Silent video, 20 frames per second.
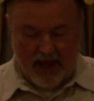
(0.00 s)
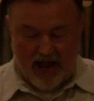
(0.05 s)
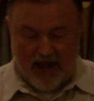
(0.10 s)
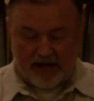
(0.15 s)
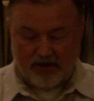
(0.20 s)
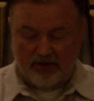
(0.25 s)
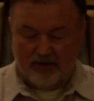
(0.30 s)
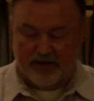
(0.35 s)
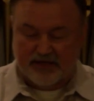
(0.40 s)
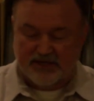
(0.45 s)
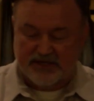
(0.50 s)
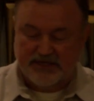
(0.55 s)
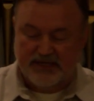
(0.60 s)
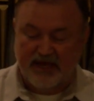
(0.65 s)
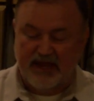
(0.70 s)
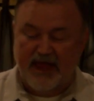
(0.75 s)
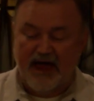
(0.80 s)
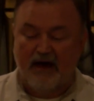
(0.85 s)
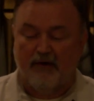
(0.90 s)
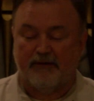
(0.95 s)
And you can
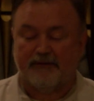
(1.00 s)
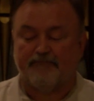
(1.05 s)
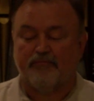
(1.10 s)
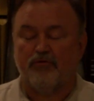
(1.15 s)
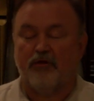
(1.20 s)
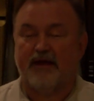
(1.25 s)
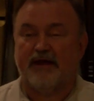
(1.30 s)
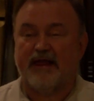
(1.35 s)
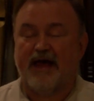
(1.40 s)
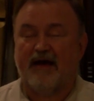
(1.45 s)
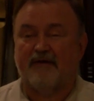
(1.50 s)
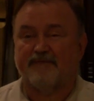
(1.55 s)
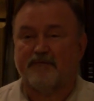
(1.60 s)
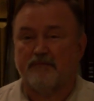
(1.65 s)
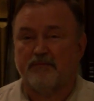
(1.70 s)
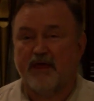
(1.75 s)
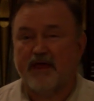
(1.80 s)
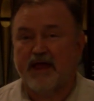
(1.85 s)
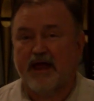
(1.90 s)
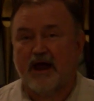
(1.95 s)
see how it played out
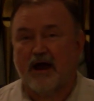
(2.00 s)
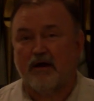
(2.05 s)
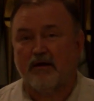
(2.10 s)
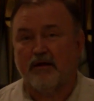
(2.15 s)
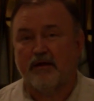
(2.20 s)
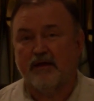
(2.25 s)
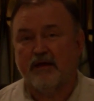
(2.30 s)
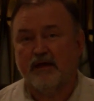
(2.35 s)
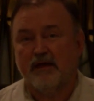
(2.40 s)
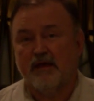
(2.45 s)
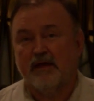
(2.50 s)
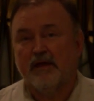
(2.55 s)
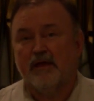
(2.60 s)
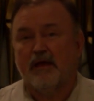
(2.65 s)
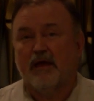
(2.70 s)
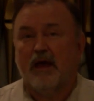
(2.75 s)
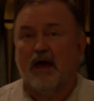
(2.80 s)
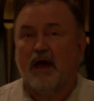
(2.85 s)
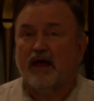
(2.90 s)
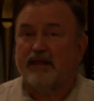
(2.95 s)
from there,
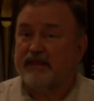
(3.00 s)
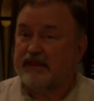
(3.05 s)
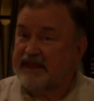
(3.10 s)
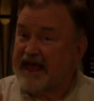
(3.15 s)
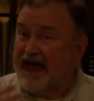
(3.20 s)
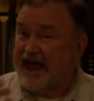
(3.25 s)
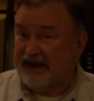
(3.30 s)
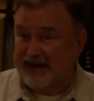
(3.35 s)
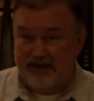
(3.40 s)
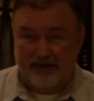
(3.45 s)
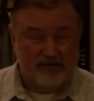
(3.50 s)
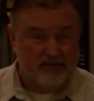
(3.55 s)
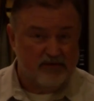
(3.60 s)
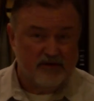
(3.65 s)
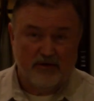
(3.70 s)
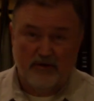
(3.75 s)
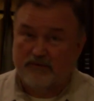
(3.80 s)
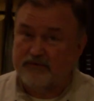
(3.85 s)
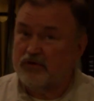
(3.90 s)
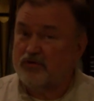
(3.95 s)
that
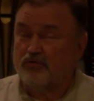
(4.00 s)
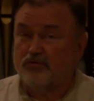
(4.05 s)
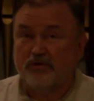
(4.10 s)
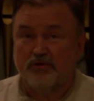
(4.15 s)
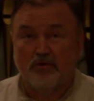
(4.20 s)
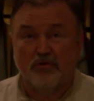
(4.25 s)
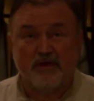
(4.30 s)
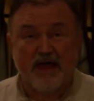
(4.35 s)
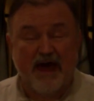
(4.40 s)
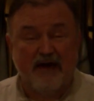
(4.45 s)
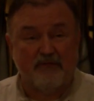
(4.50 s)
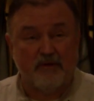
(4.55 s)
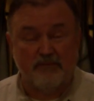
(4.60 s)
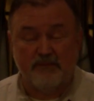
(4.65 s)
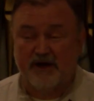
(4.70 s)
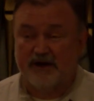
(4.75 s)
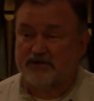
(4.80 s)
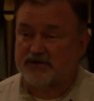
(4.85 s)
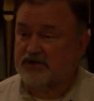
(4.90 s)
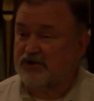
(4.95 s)
you'd have a
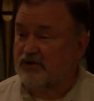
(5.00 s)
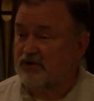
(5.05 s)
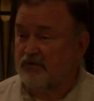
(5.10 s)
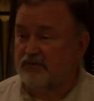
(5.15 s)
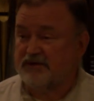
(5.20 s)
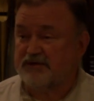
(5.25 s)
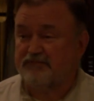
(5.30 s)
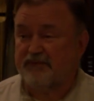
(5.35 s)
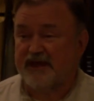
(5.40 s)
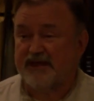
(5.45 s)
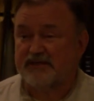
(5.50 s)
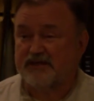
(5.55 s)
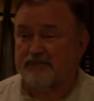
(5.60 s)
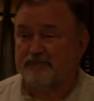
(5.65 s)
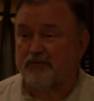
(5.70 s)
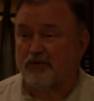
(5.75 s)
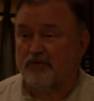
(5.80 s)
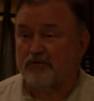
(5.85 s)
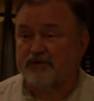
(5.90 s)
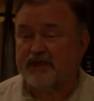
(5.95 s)
minister that was based in
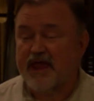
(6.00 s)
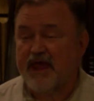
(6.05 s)
Perth